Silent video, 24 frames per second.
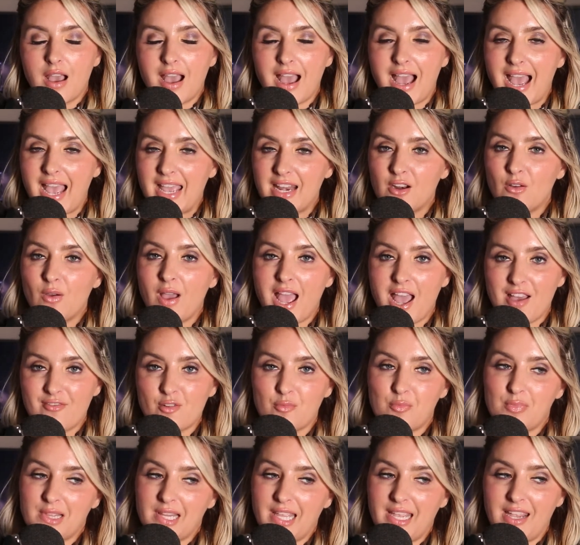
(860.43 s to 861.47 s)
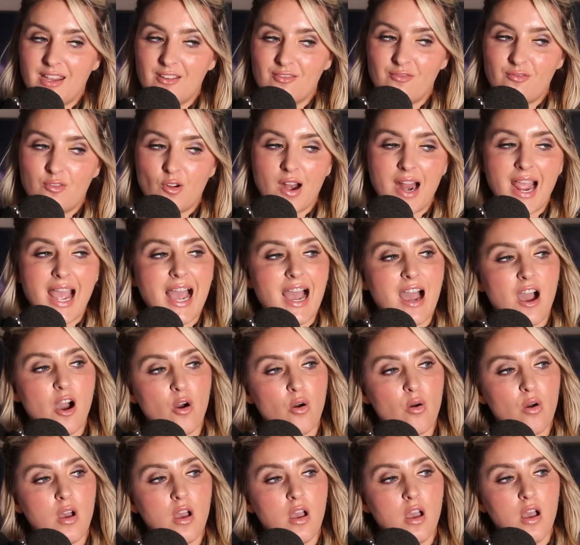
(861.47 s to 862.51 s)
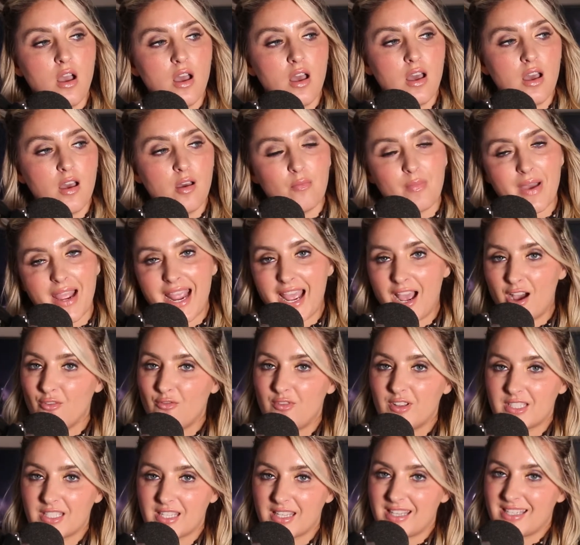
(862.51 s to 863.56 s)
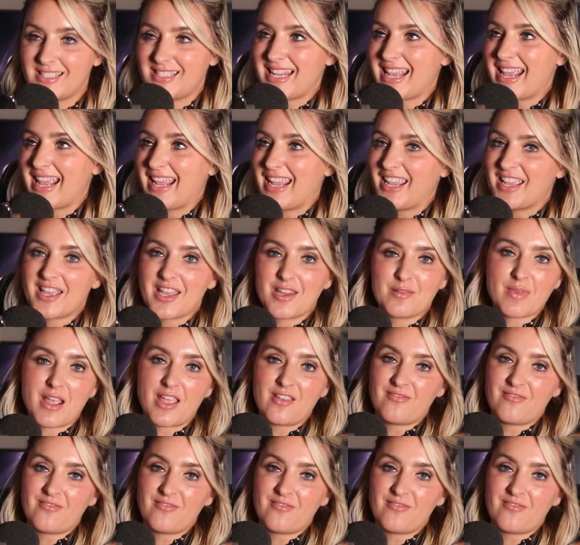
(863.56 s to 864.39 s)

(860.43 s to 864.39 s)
I don't have a plan for how my outfits of the day and my